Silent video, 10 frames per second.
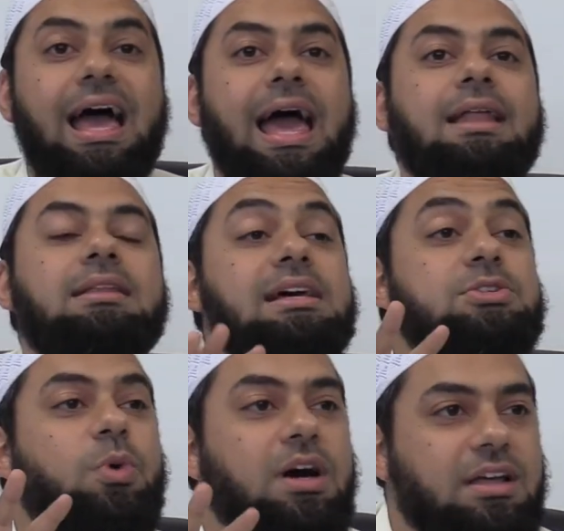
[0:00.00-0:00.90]
And
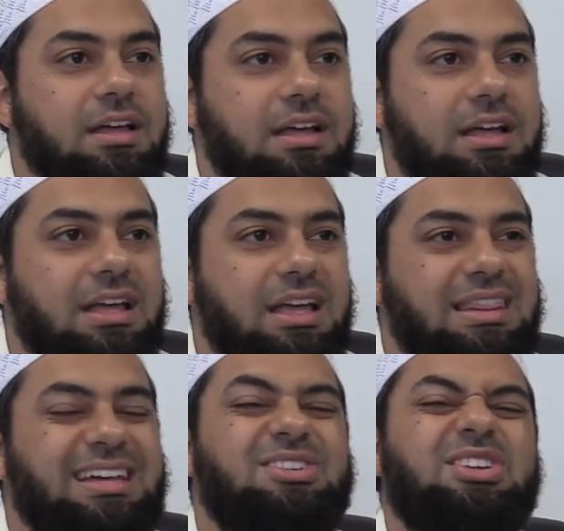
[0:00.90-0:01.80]
guess what?
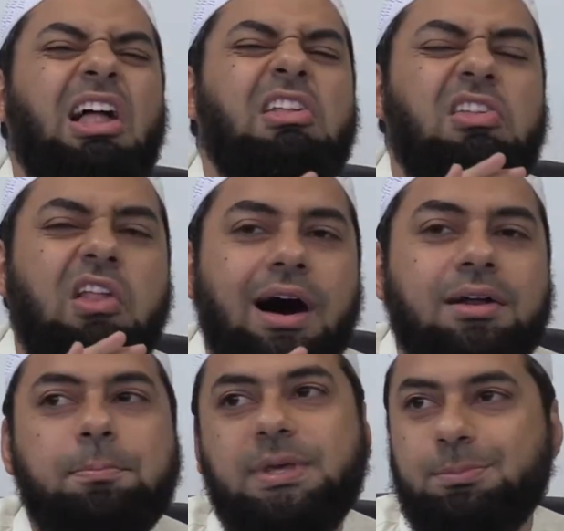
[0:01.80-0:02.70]
There's a
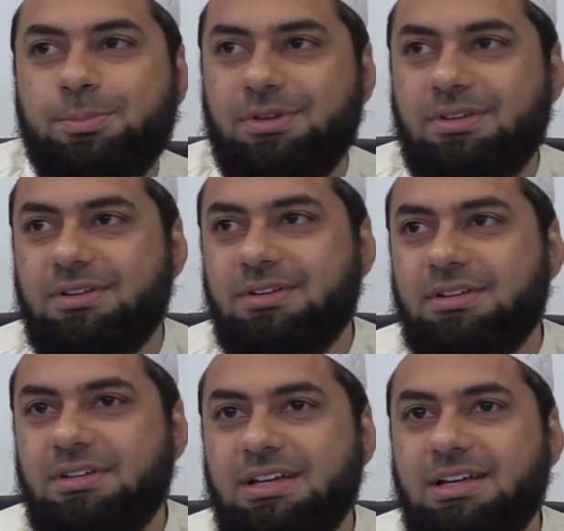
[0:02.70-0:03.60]
lot of people
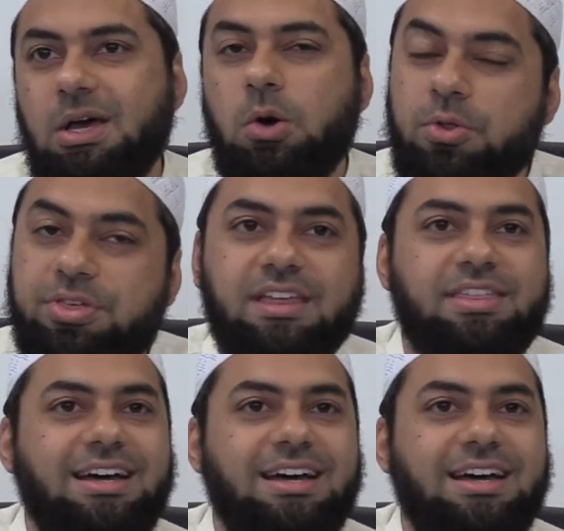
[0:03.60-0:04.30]
who think